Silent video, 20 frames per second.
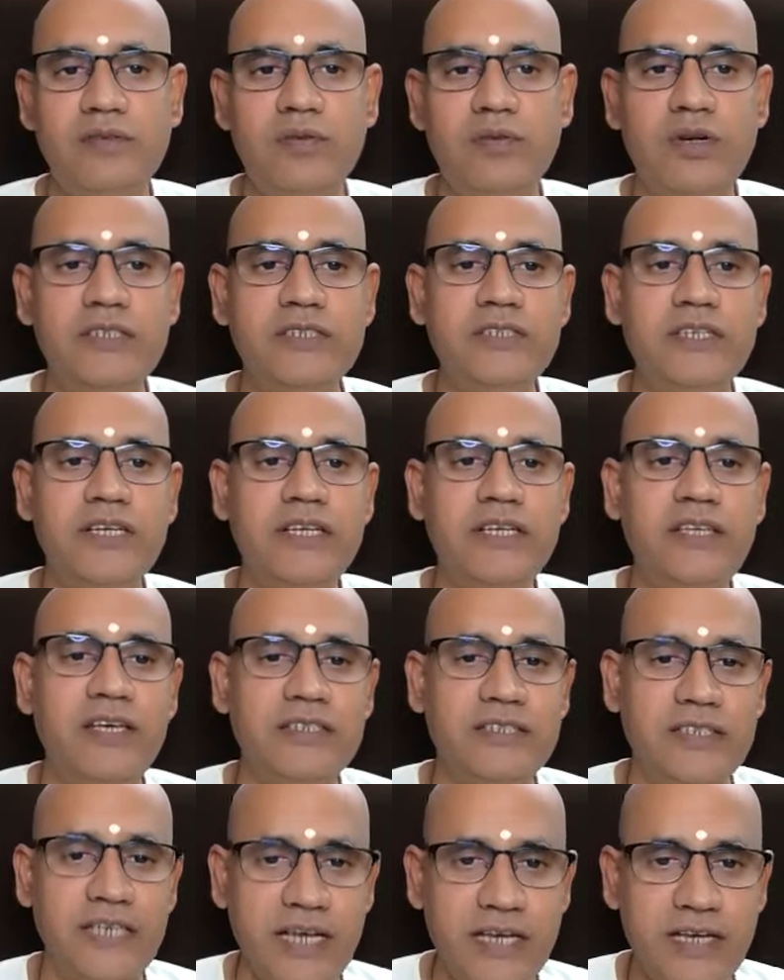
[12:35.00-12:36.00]
what is
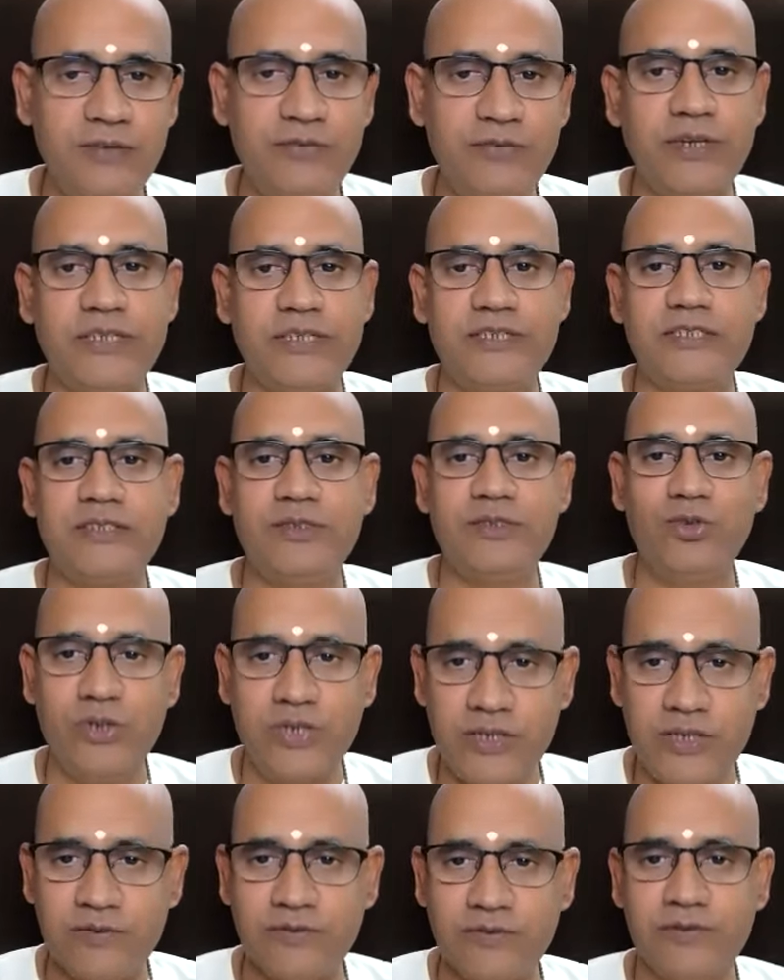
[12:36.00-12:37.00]
yajna? Sacrifice. You
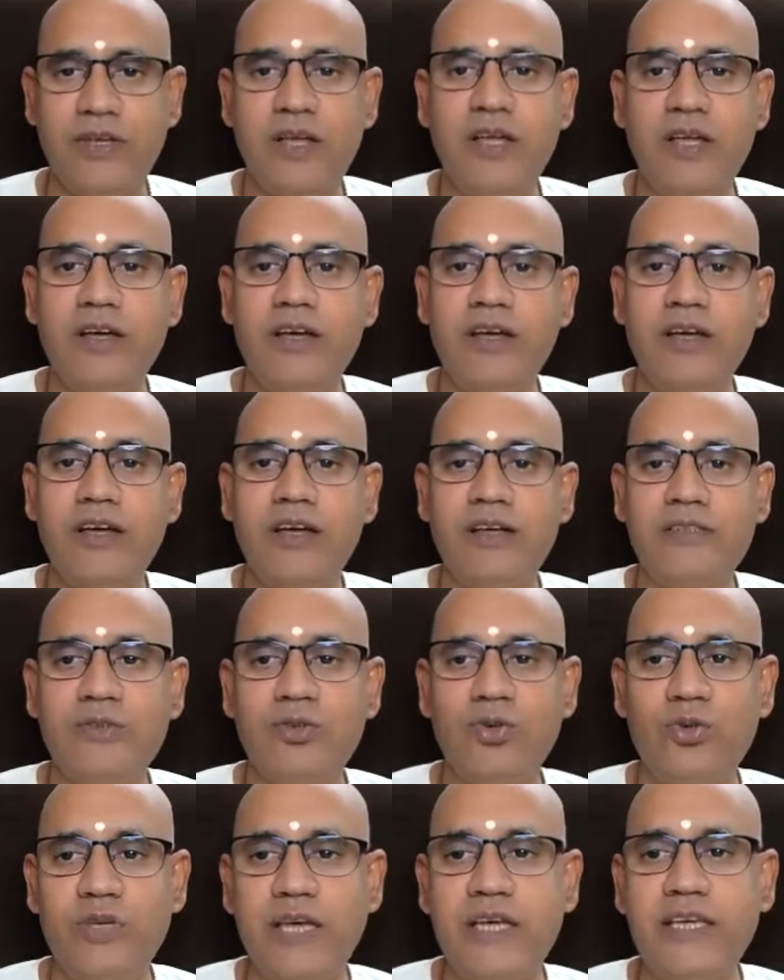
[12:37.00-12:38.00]
give.
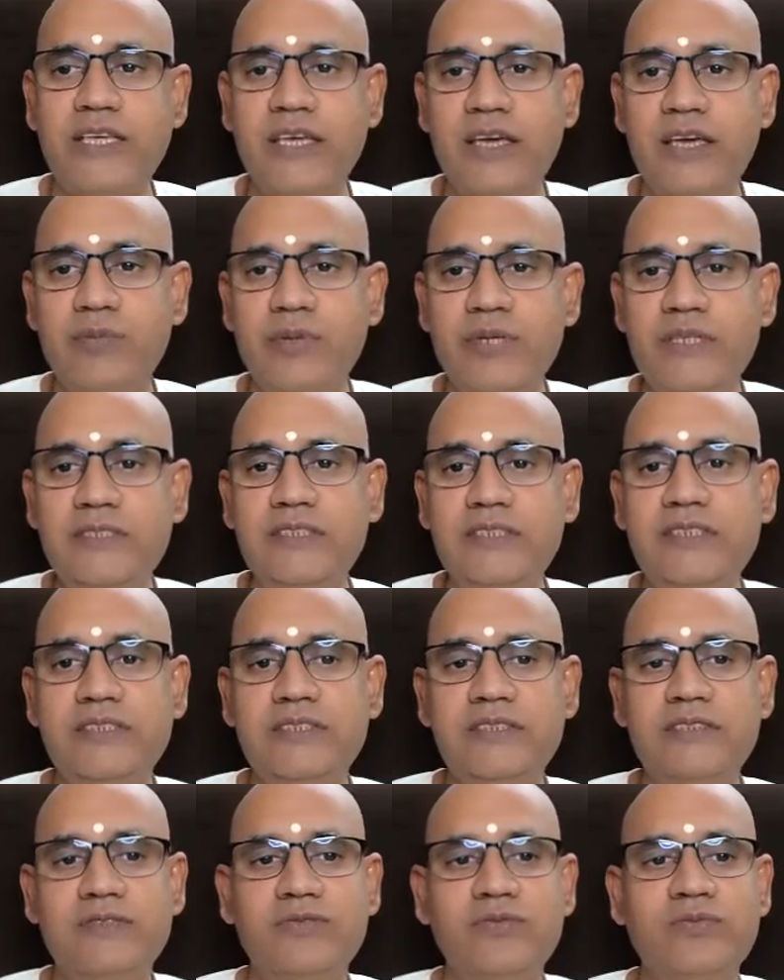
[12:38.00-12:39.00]
So yajna
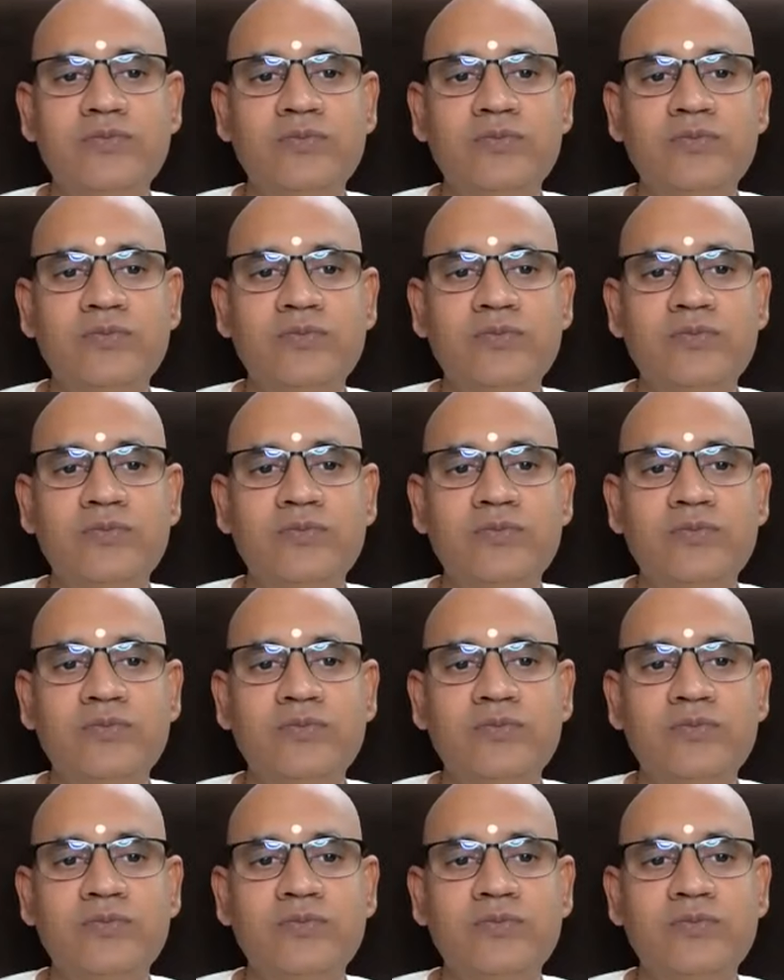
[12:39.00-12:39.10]
means